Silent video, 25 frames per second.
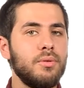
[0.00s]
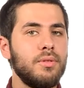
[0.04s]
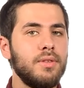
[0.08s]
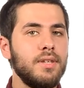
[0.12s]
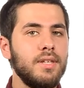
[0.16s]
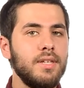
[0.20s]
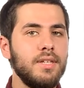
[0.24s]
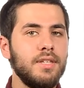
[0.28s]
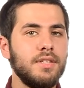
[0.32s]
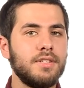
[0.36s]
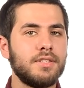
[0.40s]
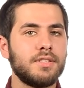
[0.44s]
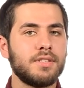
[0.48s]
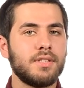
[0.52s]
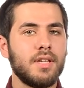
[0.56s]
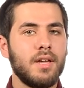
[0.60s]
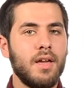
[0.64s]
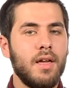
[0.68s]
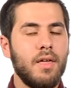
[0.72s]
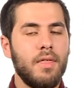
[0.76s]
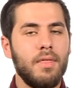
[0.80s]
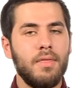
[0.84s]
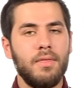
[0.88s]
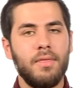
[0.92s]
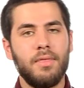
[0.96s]
these
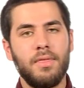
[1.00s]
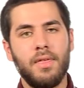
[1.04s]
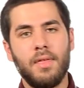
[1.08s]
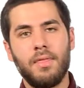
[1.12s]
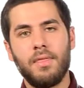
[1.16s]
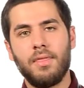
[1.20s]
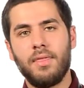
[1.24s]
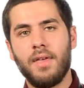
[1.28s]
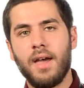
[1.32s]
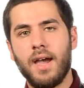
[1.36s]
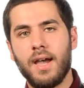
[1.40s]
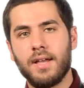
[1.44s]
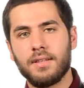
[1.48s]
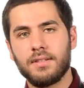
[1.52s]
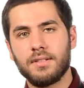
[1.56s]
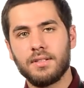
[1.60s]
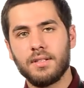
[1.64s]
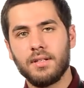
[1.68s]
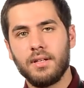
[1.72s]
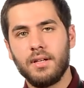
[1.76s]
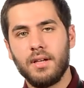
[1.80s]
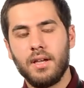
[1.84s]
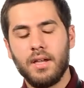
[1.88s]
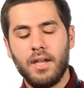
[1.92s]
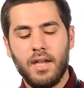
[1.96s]
than that.
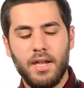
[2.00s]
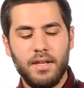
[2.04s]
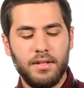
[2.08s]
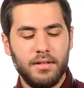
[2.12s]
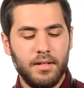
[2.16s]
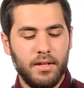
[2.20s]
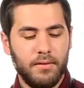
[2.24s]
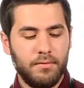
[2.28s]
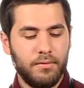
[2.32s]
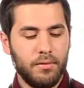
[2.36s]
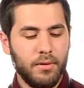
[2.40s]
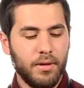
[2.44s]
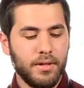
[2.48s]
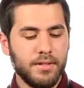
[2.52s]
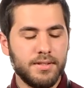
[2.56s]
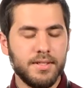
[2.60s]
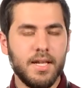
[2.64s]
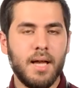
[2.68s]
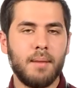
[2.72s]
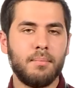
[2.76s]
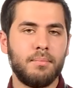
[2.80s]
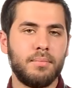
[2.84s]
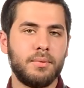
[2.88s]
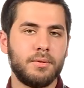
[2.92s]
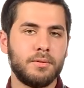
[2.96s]
And for
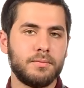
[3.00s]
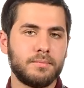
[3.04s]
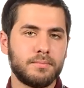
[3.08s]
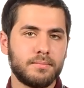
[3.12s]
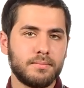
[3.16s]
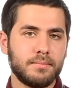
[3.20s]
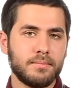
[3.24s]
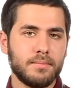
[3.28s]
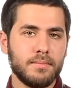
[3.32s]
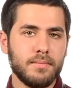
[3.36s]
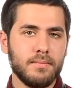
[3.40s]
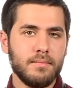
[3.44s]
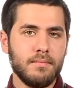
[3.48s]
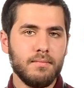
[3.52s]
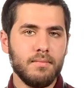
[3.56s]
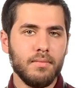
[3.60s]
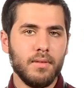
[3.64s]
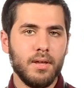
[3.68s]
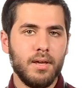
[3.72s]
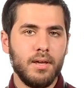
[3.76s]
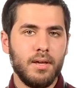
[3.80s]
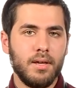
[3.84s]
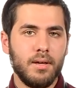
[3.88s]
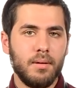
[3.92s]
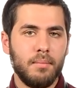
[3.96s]
example,
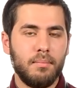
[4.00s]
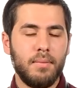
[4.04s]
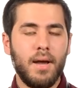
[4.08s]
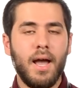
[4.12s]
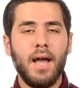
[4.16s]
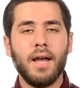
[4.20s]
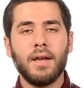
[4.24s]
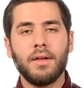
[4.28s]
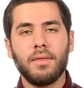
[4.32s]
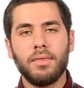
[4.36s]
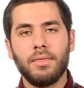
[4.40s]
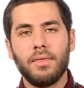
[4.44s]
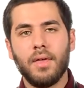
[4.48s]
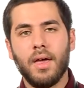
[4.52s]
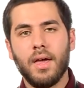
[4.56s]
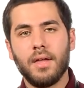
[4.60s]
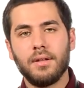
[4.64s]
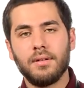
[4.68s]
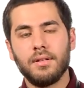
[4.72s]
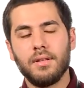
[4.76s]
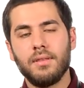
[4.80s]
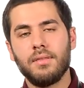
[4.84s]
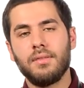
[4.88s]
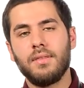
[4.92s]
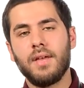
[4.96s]
back
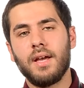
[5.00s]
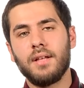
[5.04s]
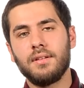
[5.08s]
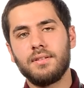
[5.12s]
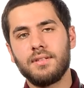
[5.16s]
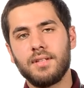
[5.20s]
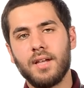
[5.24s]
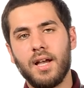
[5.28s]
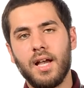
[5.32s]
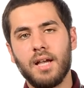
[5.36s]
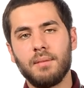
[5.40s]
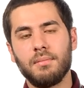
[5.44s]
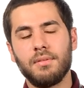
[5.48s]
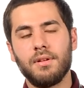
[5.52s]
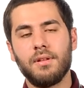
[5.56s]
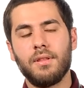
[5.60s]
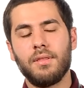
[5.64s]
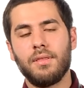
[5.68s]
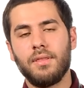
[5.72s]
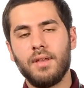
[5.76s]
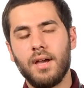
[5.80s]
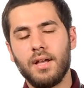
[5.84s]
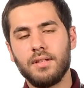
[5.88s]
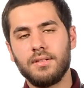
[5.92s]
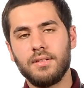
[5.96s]
then, in that time and
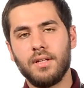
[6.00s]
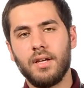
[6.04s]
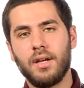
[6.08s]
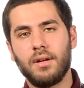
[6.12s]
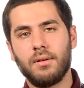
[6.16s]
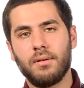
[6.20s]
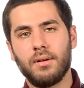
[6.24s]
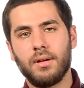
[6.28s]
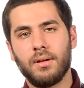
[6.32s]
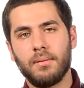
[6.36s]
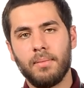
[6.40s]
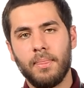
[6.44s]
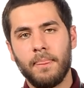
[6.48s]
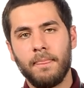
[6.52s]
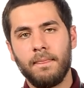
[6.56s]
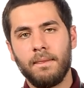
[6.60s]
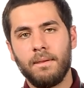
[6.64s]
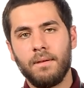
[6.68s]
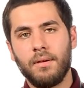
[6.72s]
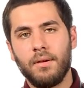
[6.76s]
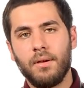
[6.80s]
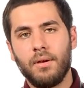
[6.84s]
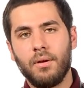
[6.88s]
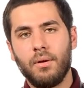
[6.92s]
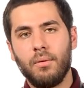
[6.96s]
in that era,
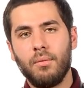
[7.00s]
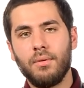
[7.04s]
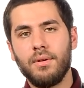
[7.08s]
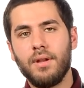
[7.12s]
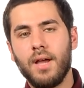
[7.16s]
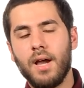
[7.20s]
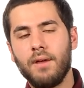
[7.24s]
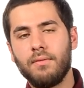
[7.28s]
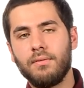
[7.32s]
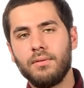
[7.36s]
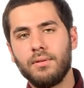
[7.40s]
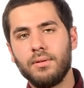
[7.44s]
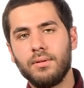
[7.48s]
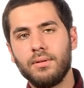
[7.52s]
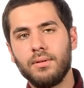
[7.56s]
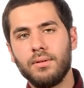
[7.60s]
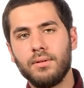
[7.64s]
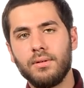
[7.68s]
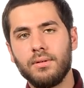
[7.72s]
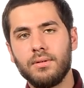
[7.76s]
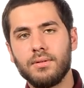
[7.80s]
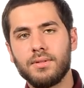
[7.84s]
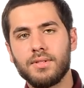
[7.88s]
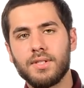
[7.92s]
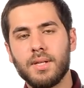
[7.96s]

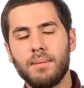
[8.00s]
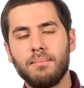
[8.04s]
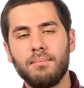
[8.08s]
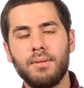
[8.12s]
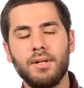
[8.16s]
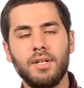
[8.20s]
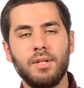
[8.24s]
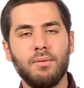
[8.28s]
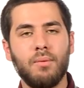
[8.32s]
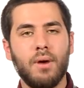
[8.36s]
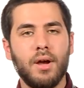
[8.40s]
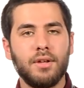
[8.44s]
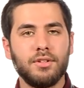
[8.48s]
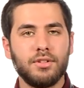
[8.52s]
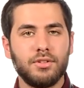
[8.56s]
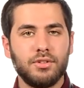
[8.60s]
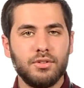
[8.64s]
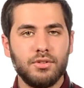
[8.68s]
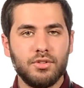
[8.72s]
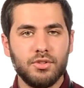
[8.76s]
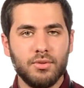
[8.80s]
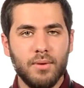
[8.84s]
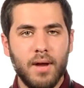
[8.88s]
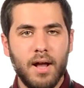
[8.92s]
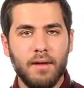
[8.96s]
whenever somebody wanted
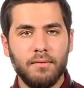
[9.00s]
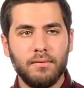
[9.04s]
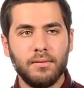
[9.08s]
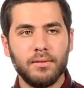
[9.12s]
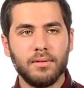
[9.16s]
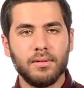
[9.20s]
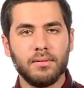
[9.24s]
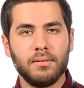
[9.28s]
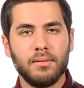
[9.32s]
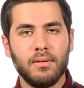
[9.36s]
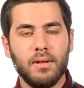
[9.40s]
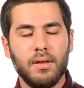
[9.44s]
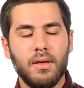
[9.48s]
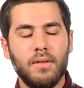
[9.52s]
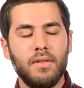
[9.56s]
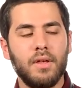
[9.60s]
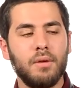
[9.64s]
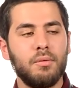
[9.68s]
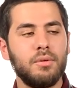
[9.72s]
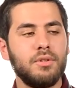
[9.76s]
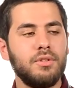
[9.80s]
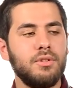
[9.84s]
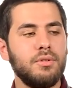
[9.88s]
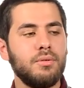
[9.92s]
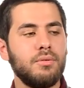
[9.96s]
to travel, they
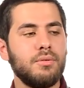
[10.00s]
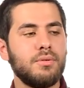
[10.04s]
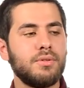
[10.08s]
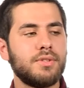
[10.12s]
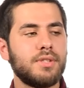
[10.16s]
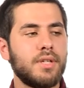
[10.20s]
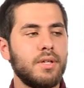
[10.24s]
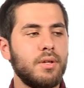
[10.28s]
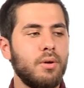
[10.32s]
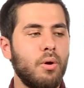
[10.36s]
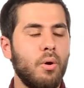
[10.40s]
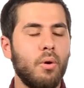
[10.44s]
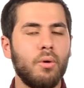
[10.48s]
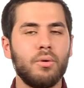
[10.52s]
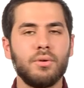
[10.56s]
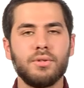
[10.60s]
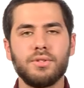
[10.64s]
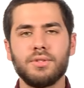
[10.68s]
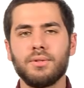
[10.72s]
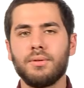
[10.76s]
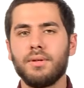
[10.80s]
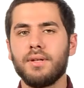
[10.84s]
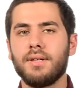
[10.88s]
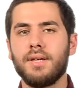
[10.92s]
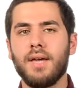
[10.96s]
would use a
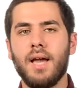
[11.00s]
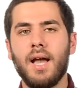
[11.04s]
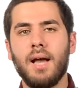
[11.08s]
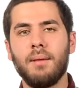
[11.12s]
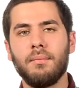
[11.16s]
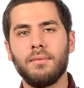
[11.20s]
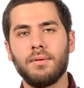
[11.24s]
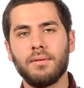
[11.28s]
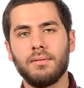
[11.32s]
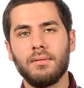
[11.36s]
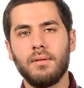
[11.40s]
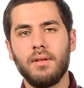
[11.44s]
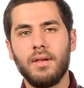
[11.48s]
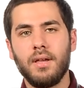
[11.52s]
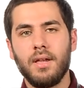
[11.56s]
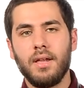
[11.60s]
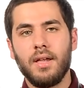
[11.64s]
horse or a camel.